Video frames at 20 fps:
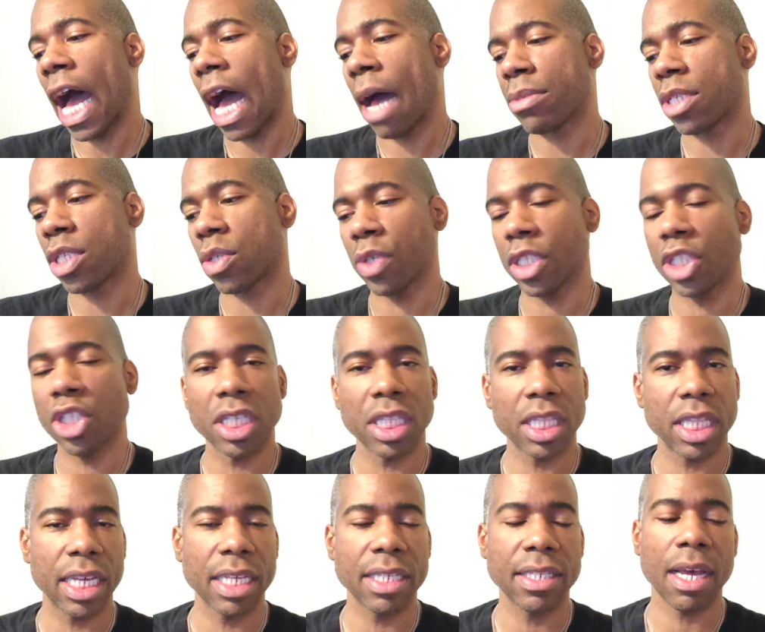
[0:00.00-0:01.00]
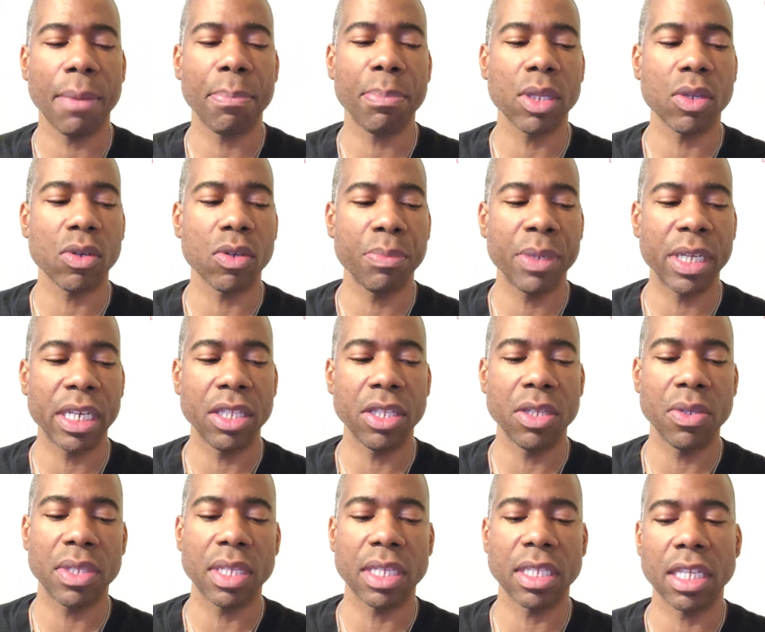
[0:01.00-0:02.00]
I'm switching things up a little bit
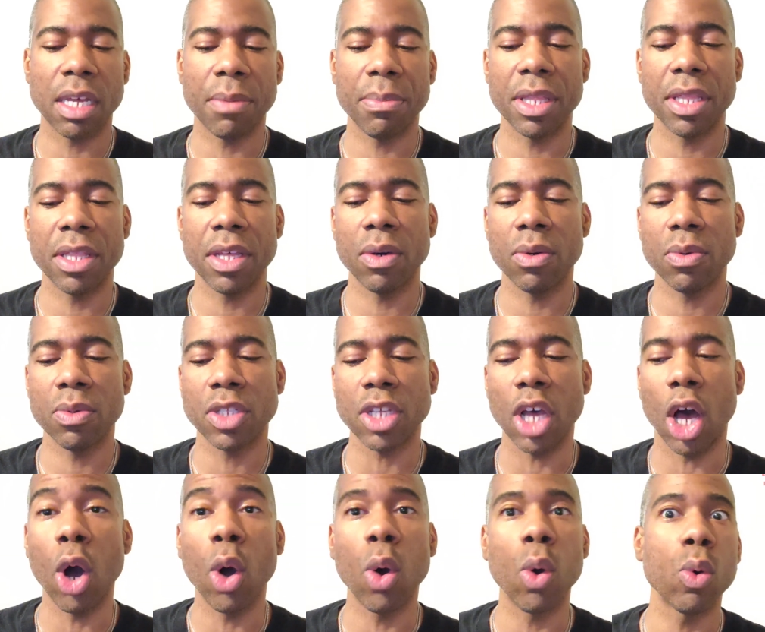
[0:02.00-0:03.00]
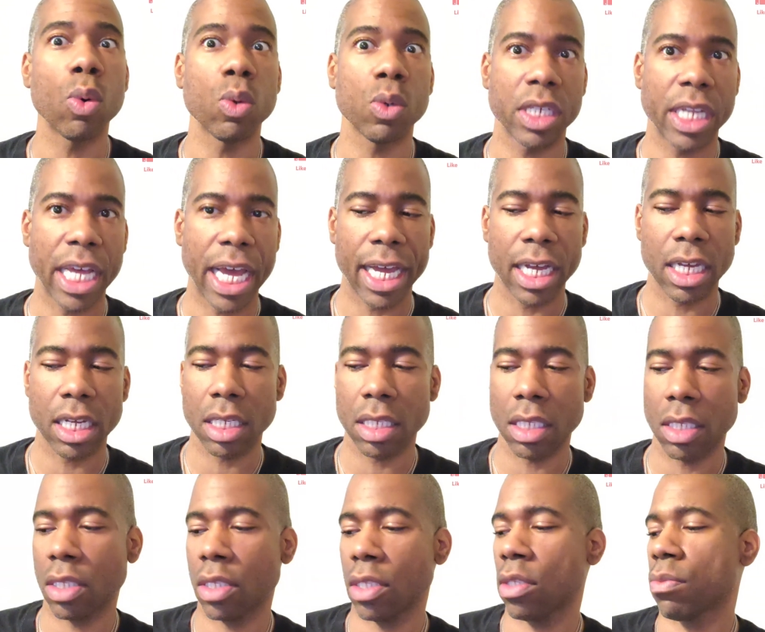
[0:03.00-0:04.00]
and using some of those old
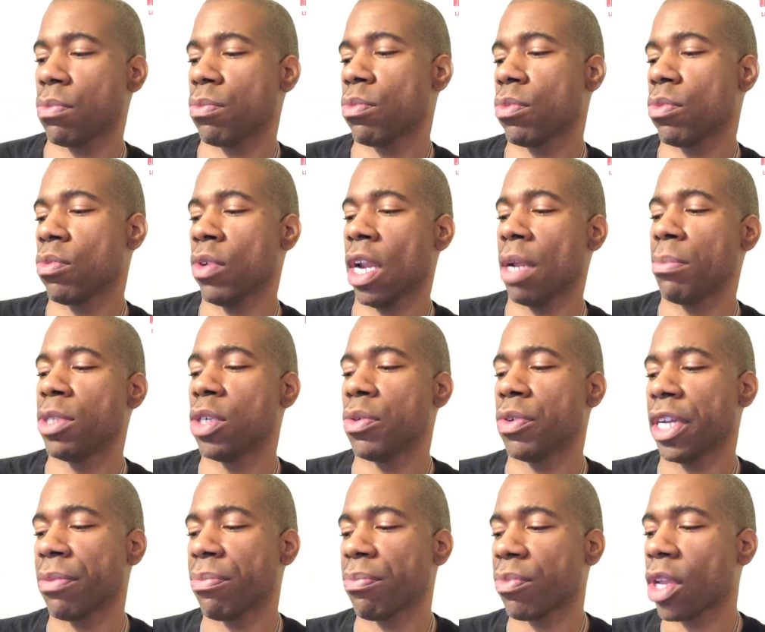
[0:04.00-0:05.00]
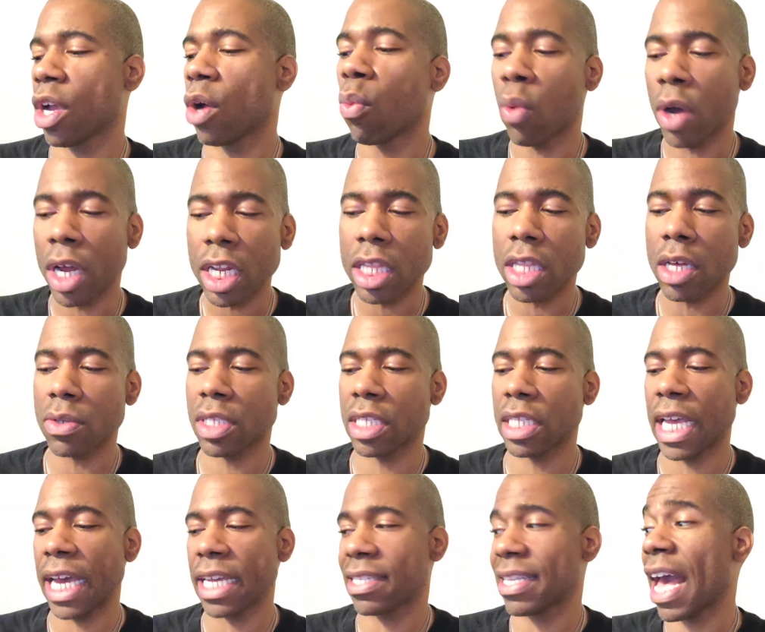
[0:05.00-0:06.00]
decks. What I'm doing. One of those
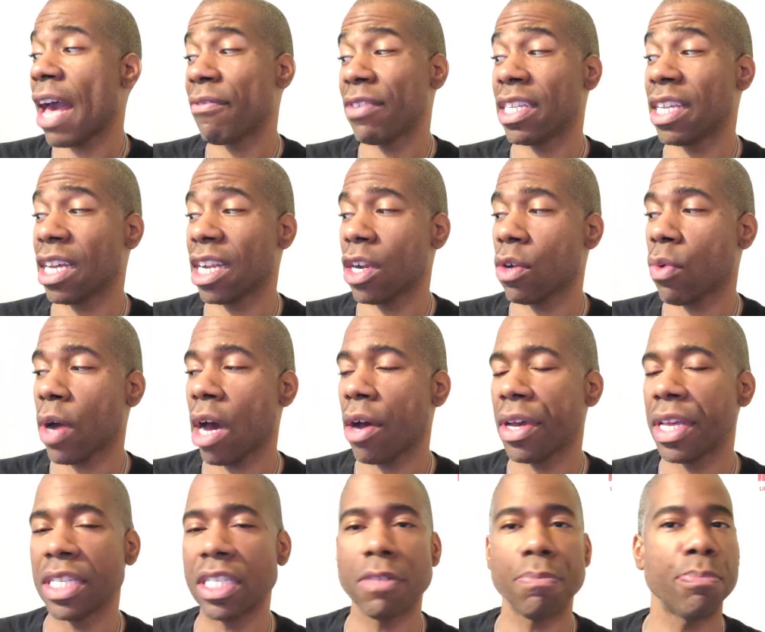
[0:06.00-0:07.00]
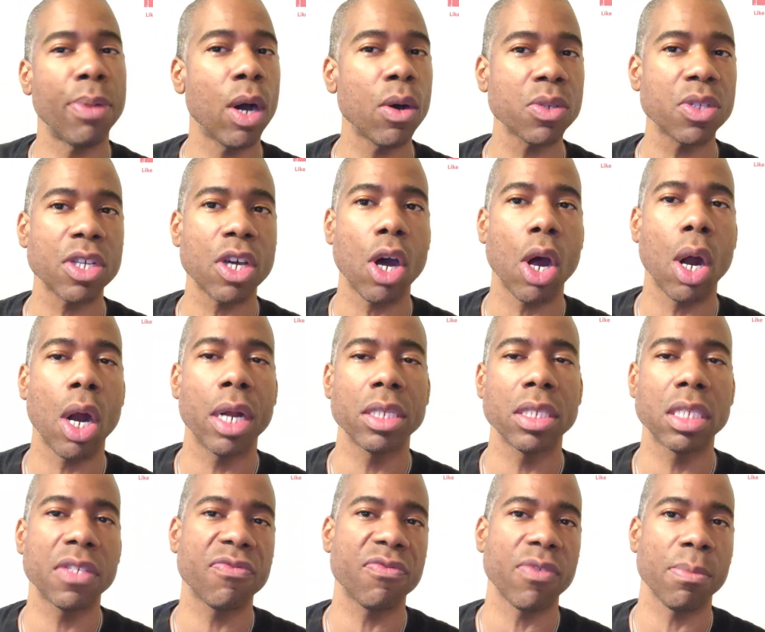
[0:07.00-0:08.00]
decks I haven't done in a while is
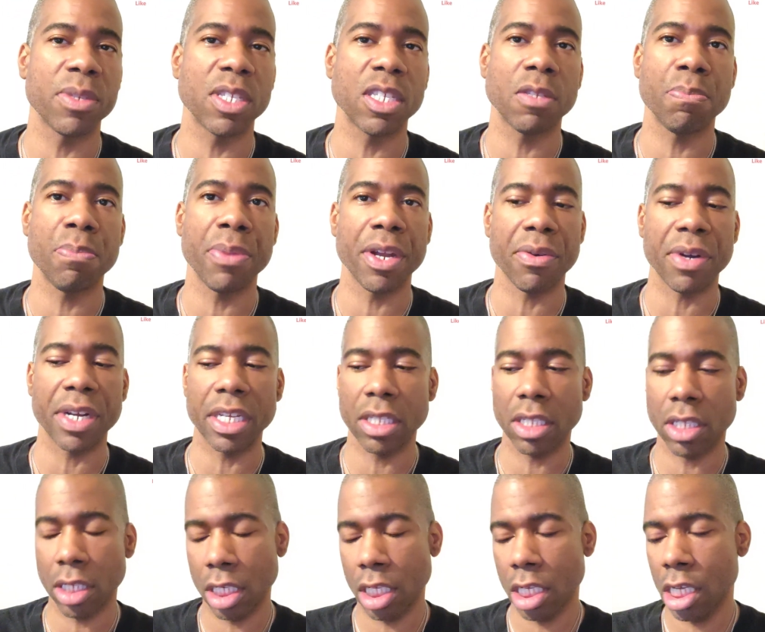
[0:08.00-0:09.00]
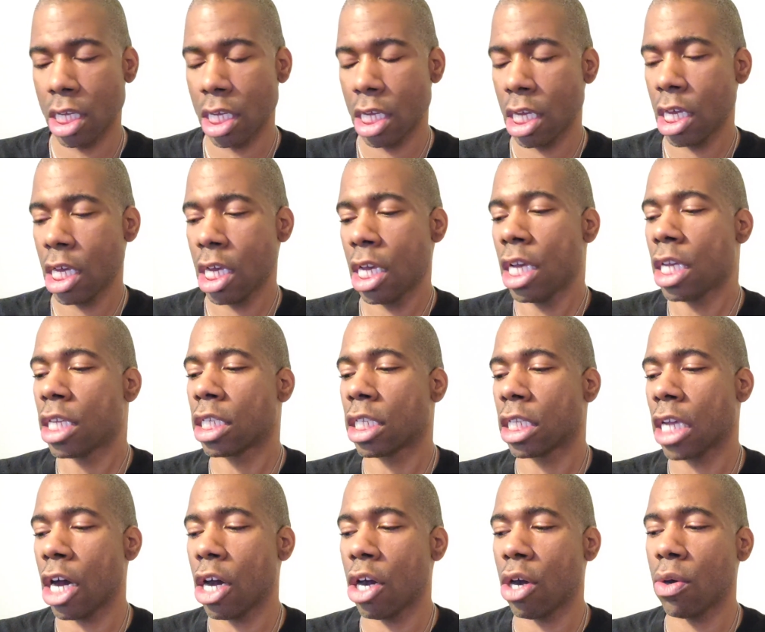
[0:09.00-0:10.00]
Postcards from Spirit.
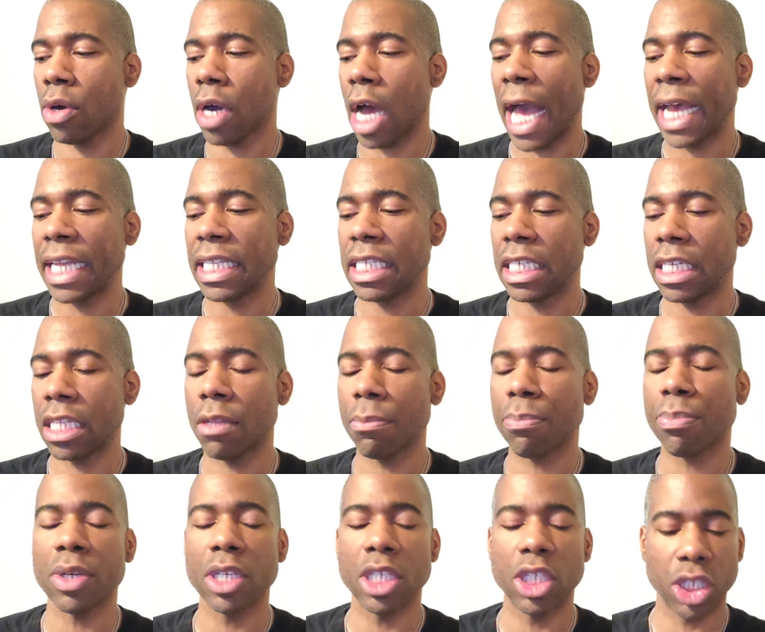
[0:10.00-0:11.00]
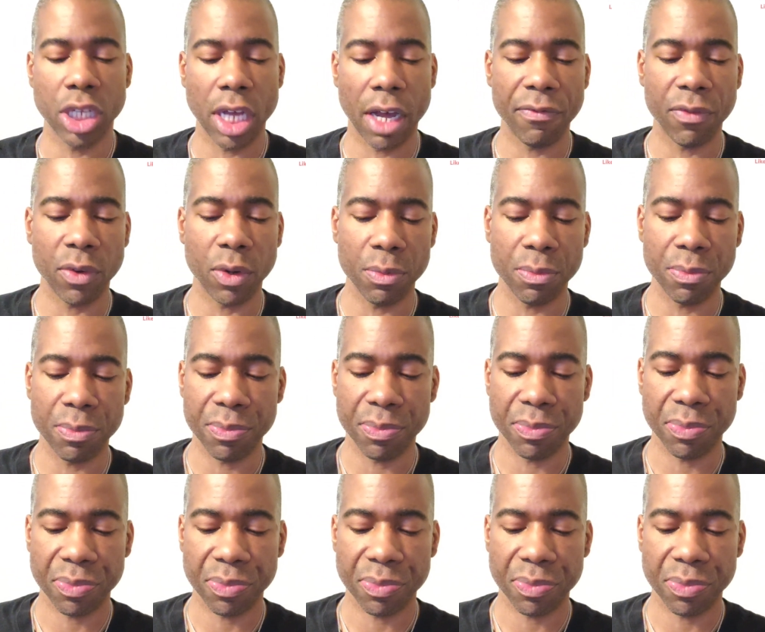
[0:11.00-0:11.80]
So I did the pre shuffle